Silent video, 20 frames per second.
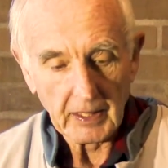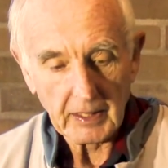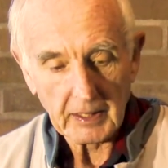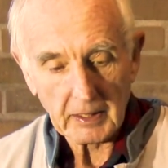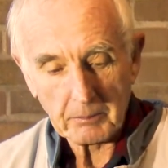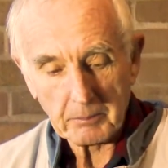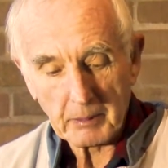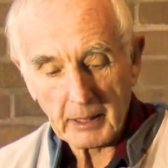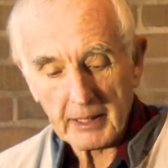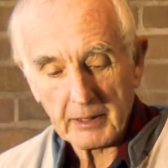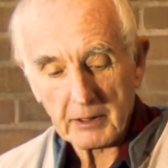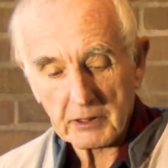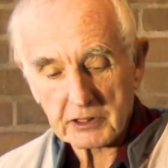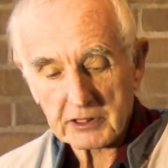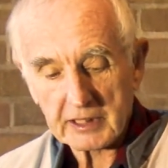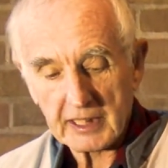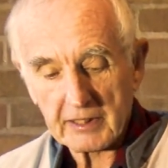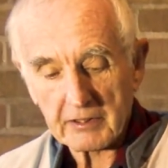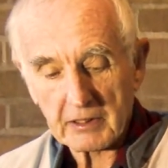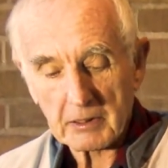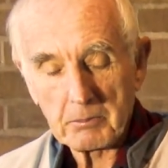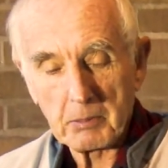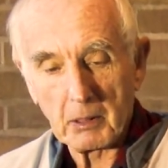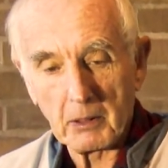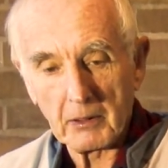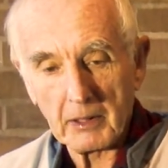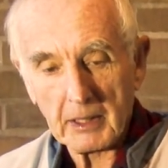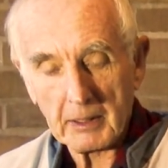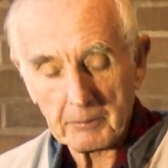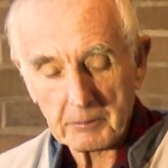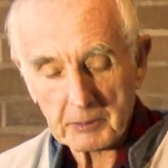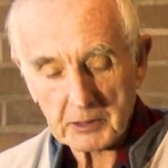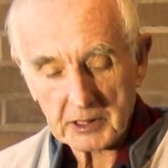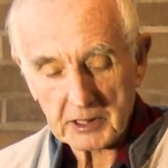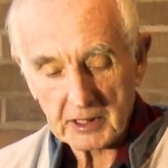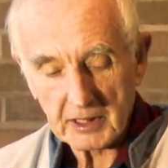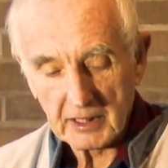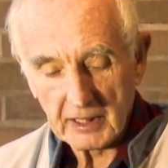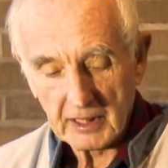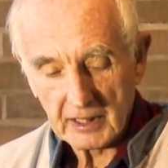The power steering
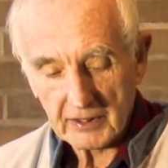pipes,